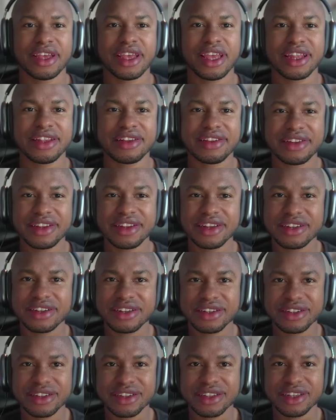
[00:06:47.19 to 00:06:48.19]
It's
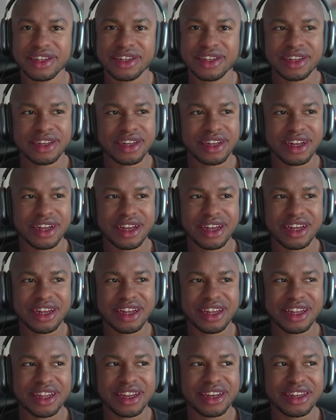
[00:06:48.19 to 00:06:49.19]
still
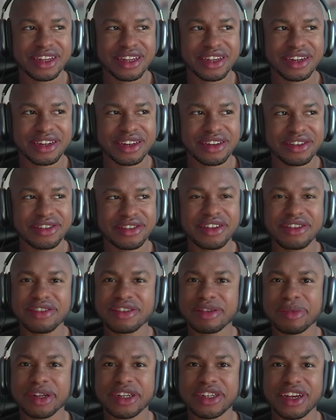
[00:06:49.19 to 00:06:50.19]
there's still
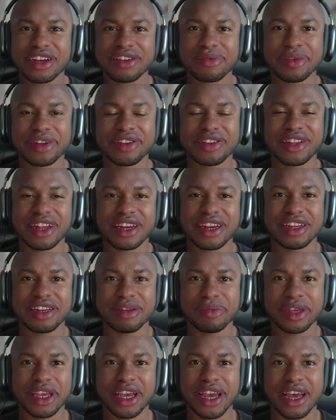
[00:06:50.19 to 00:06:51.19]
some adjustments that need to
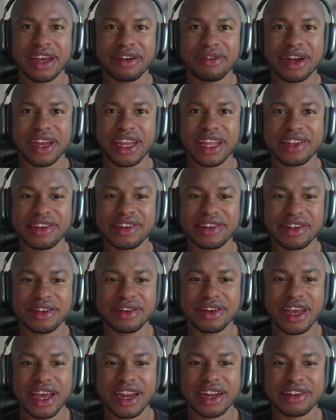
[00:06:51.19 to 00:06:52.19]
be had, right? It's still
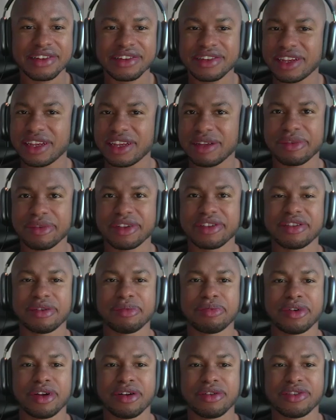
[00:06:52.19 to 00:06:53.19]
not a seamless
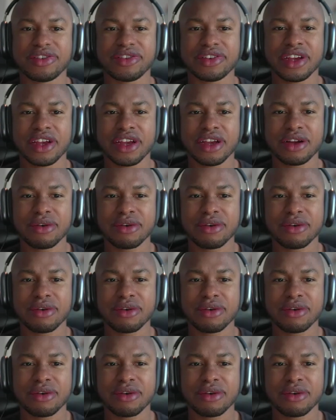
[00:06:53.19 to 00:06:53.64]
approach.